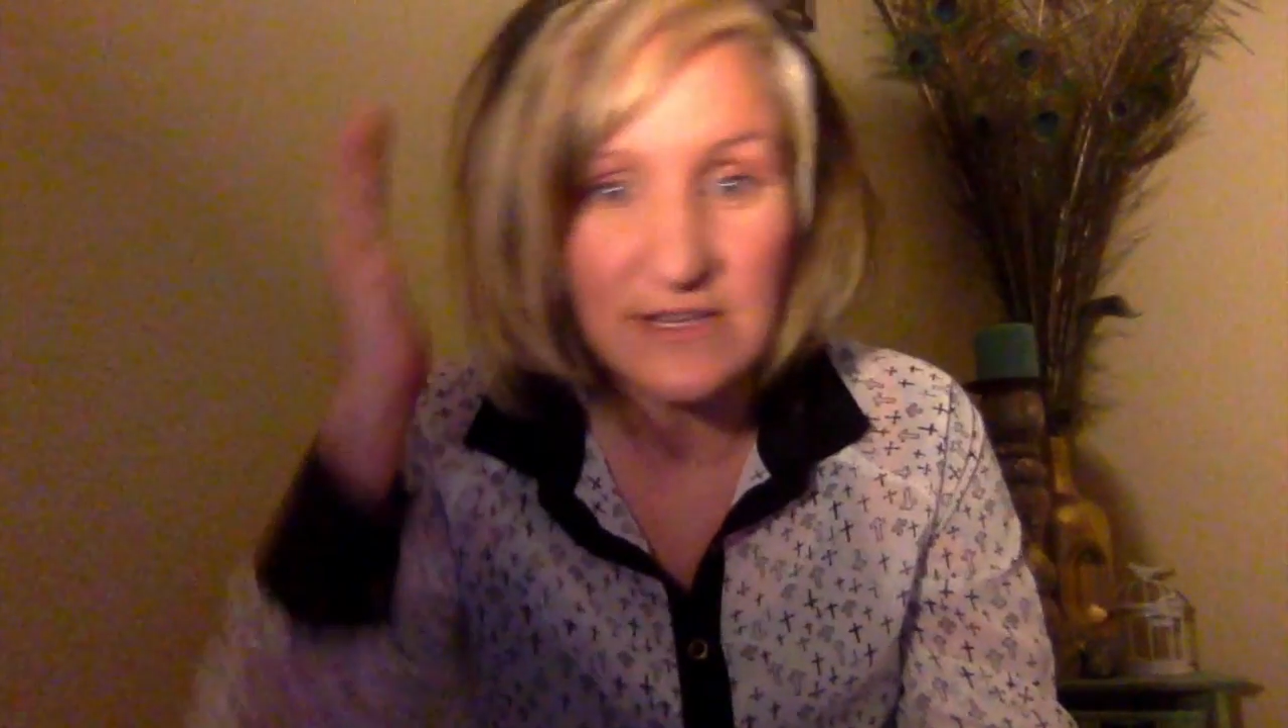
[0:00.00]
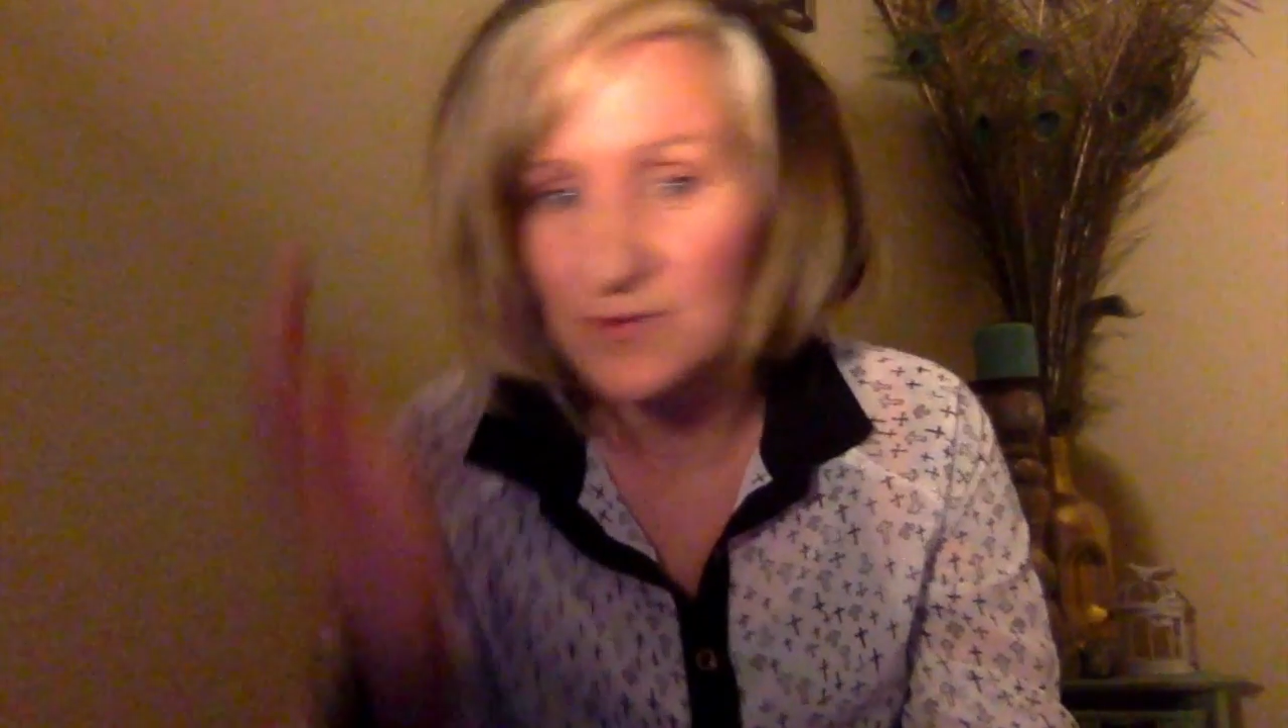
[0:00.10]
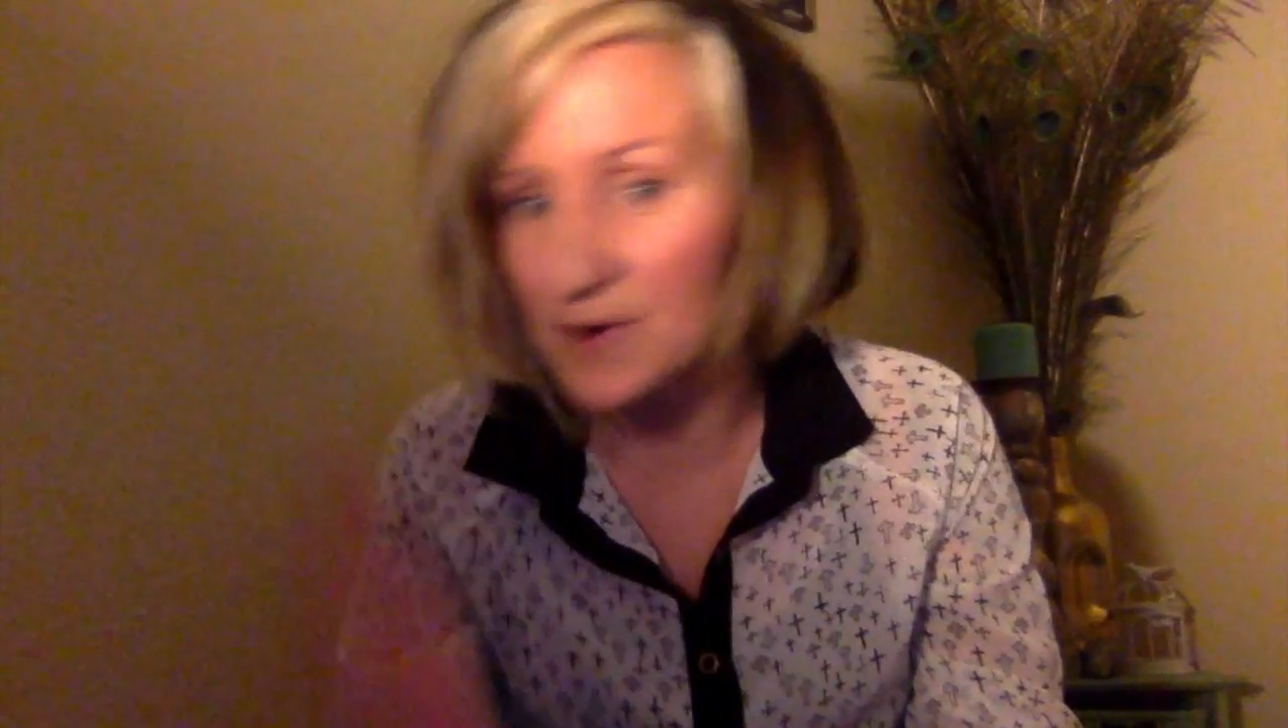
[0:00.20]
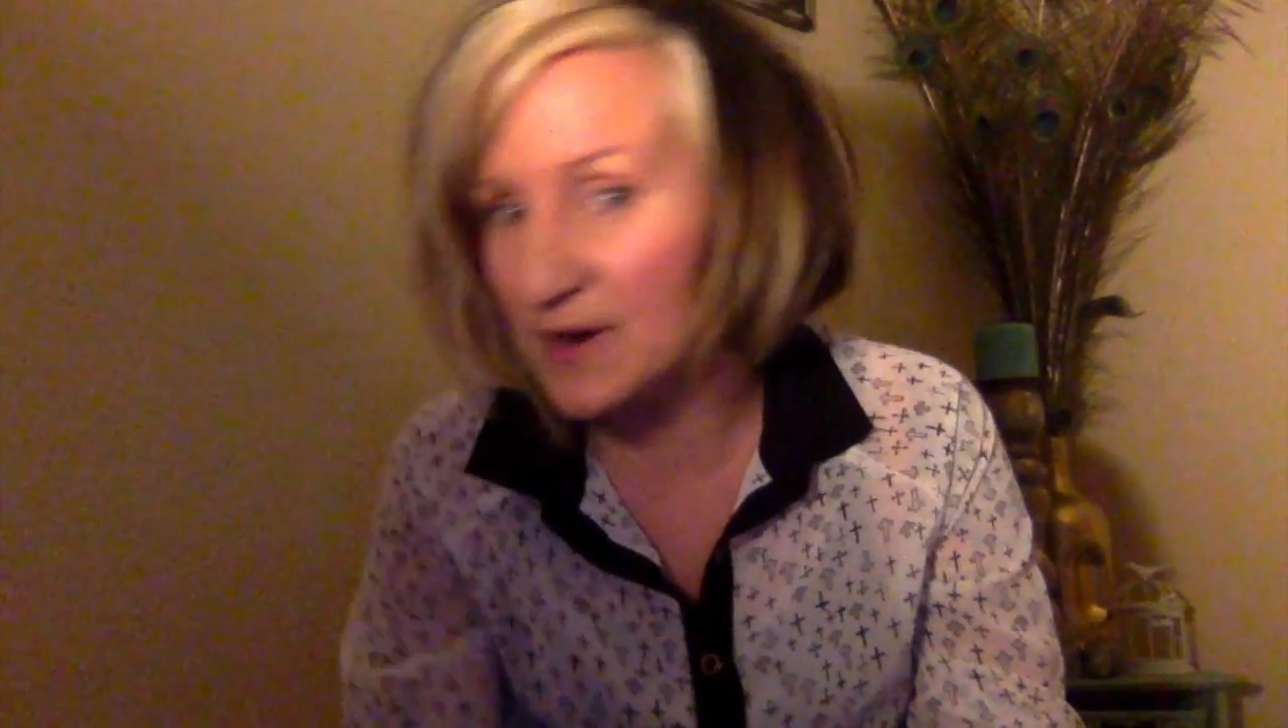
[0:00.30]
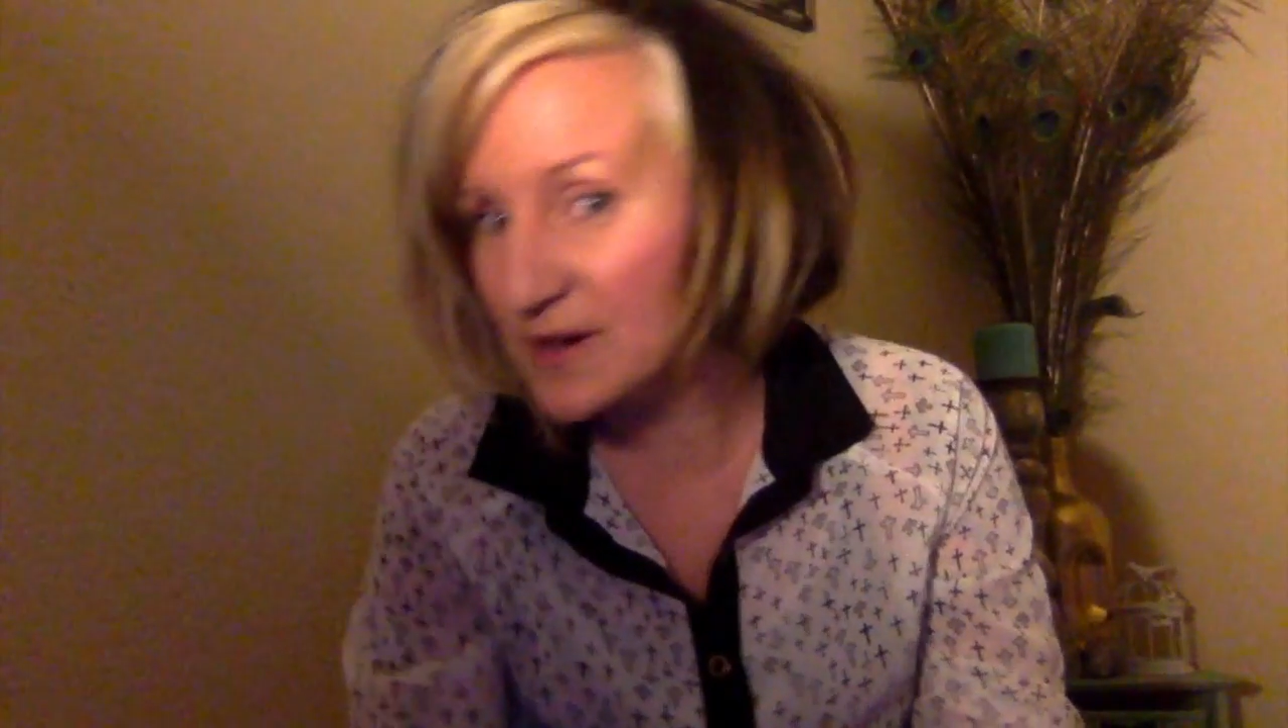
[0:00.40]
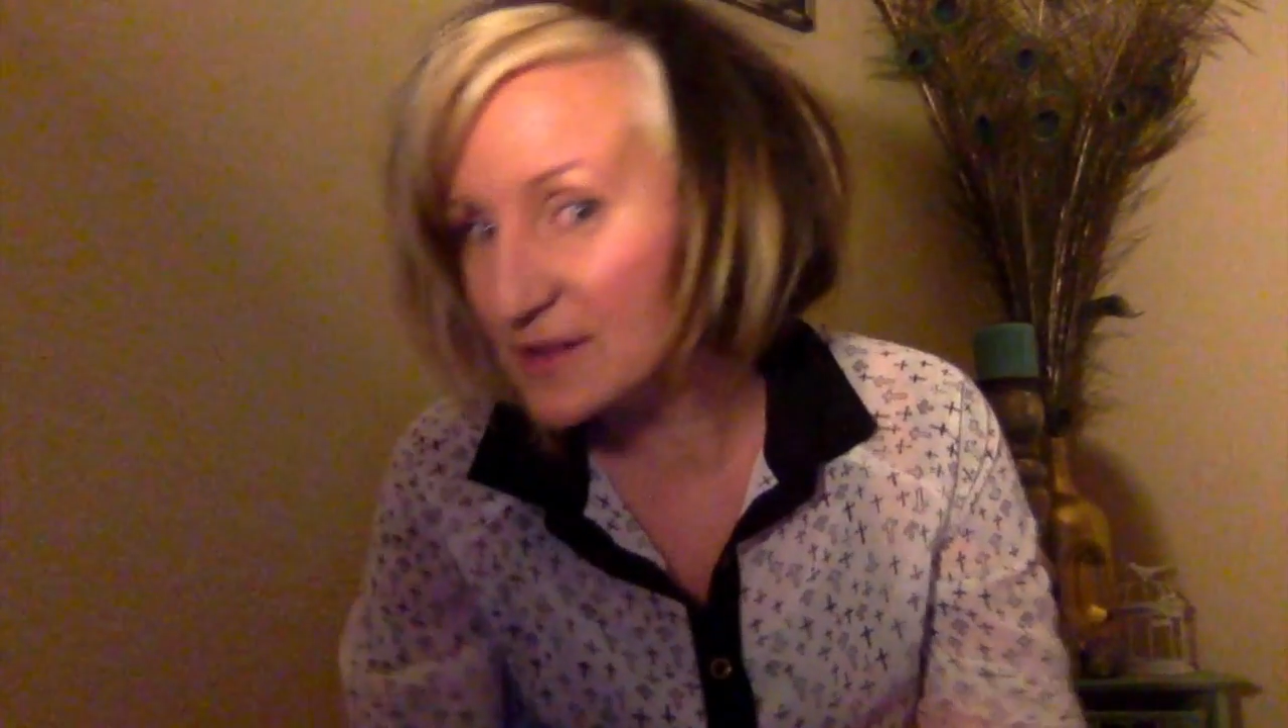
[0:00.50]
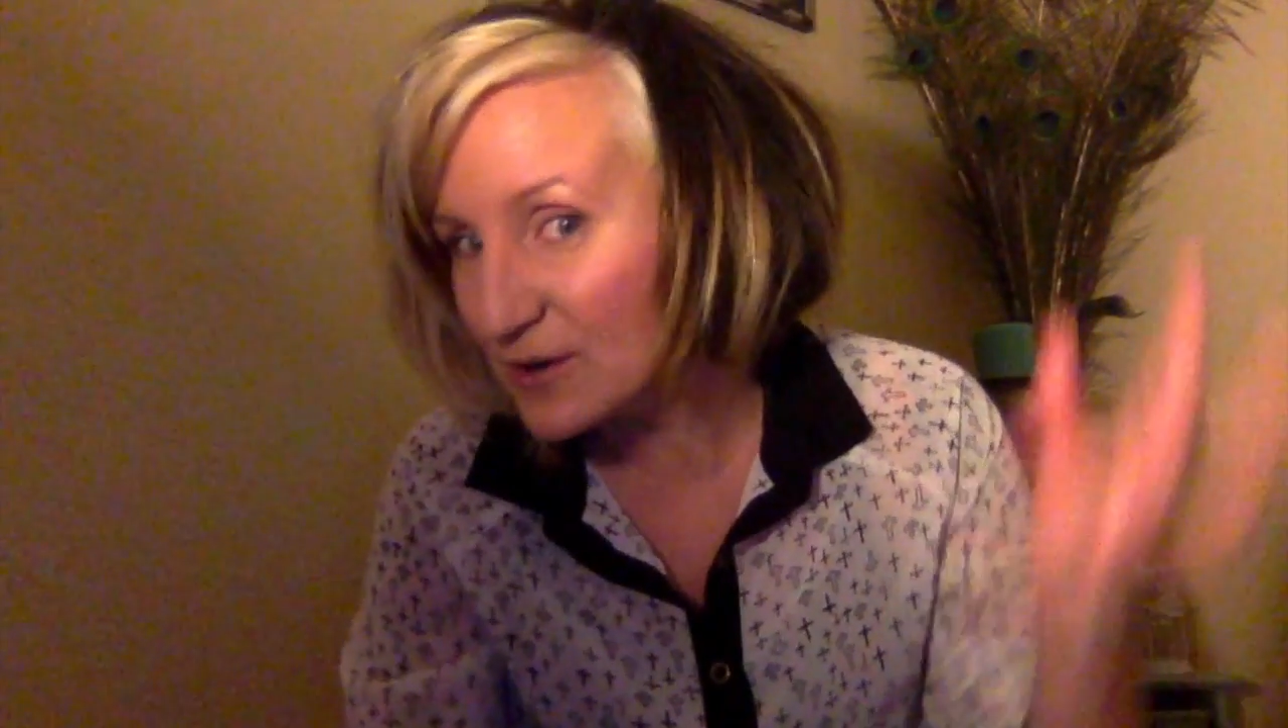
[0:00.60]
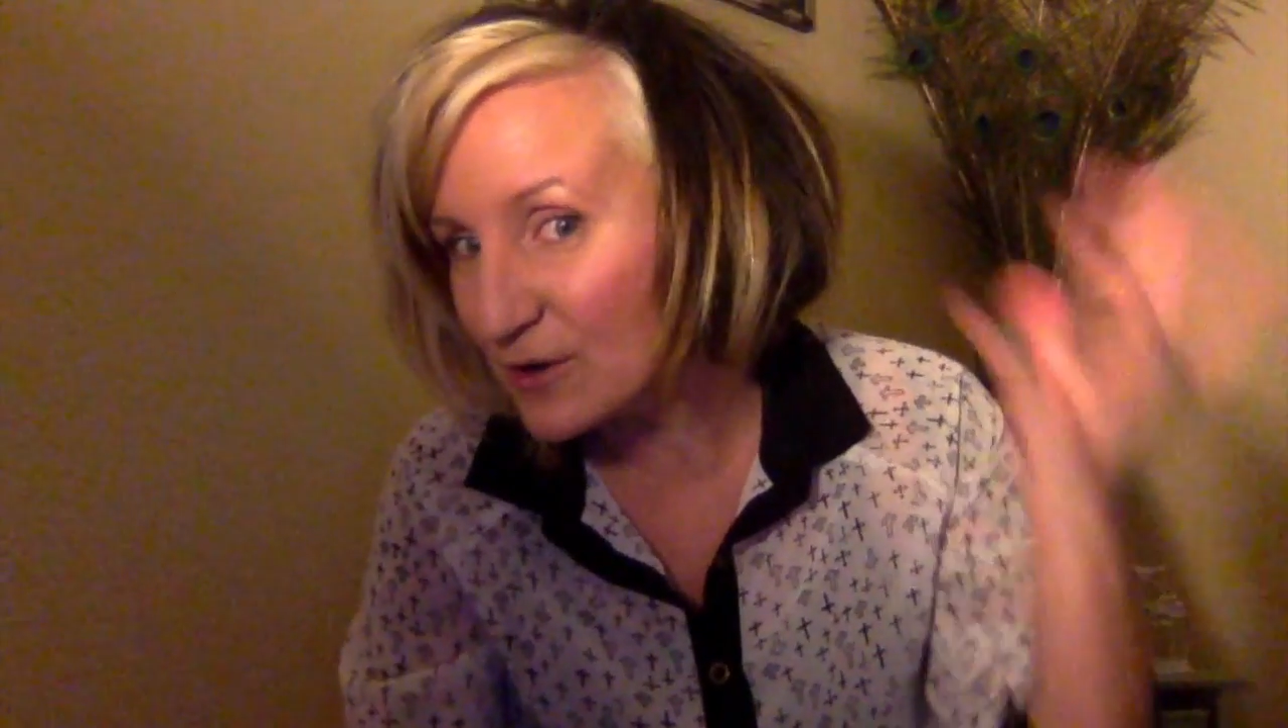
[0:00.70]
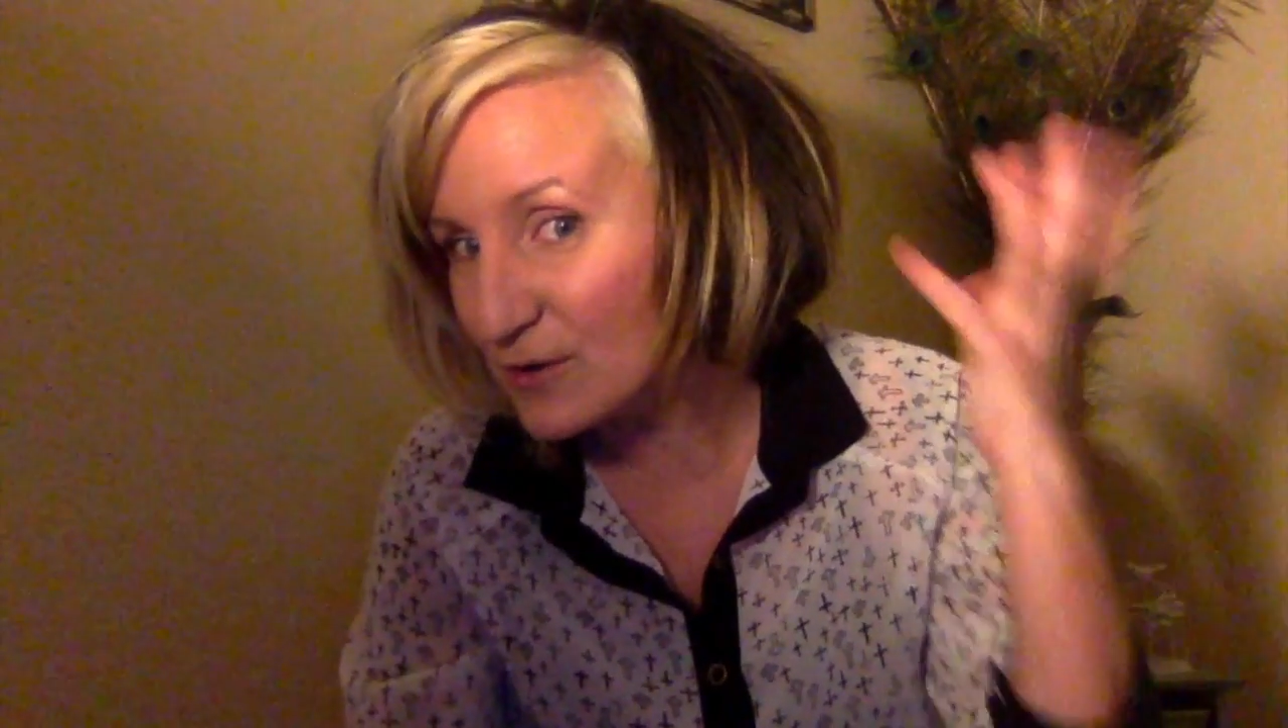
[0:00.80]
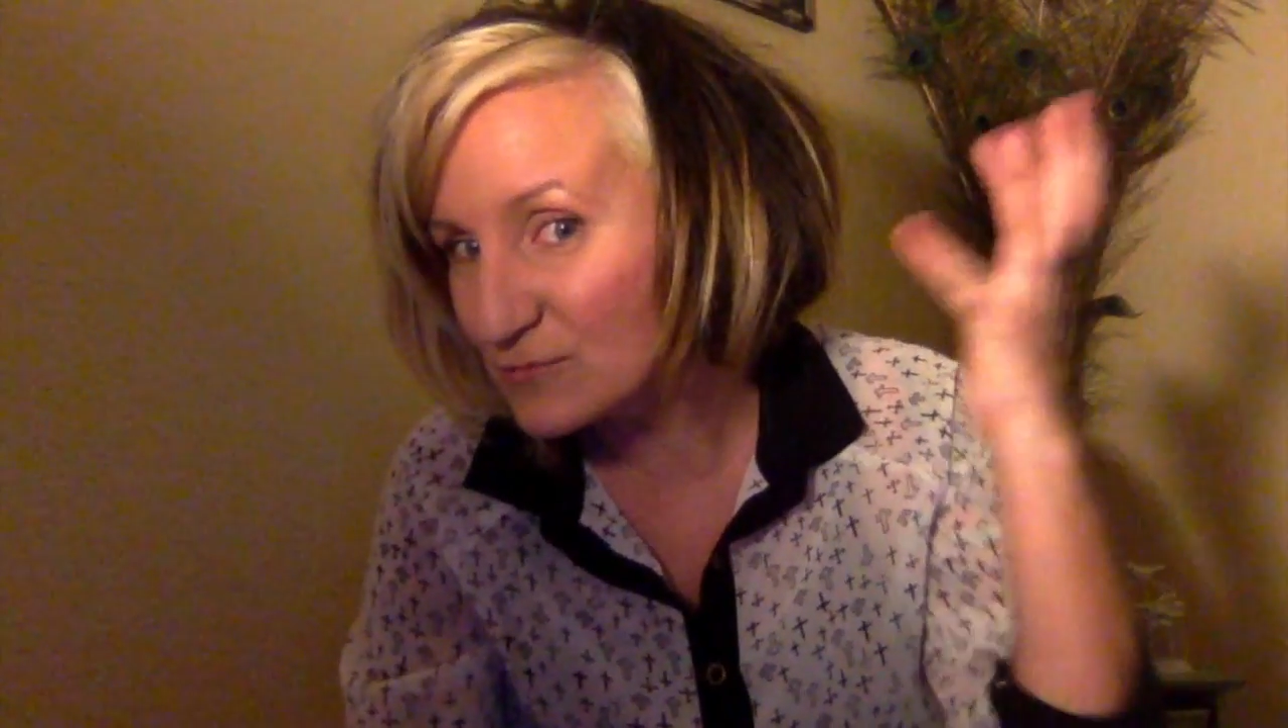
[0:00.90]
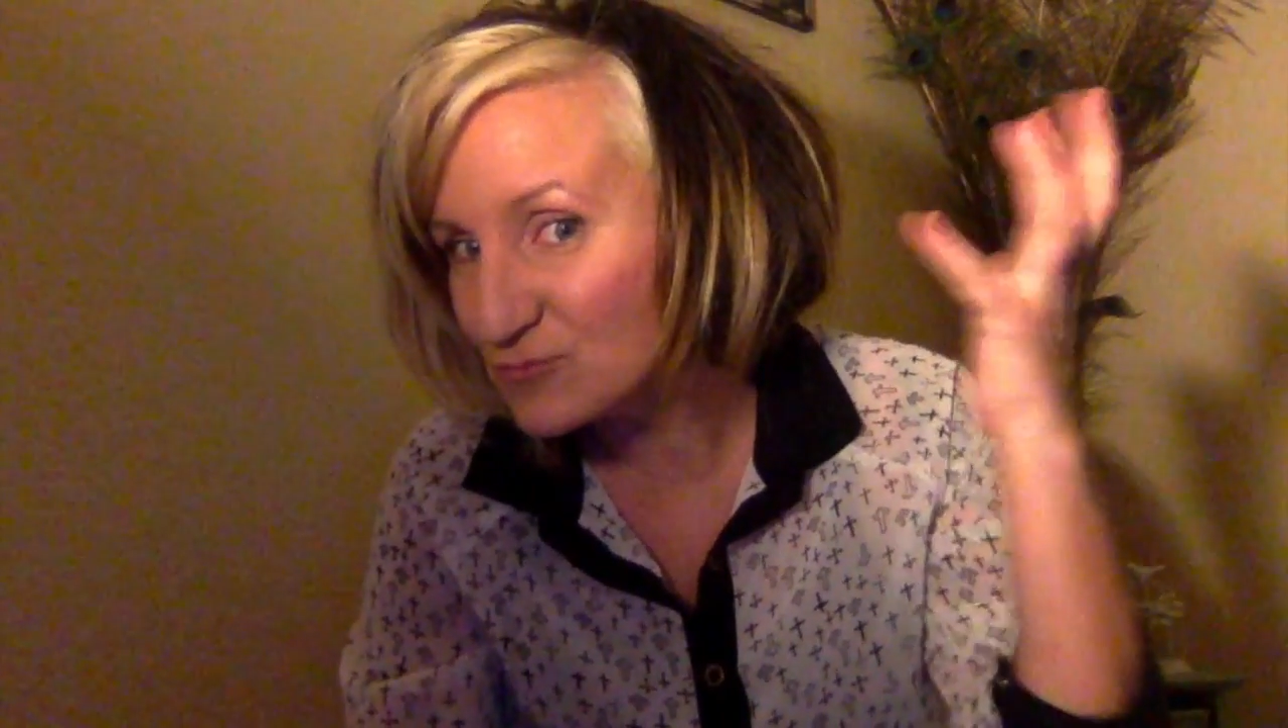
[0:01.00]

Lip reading: to wear a little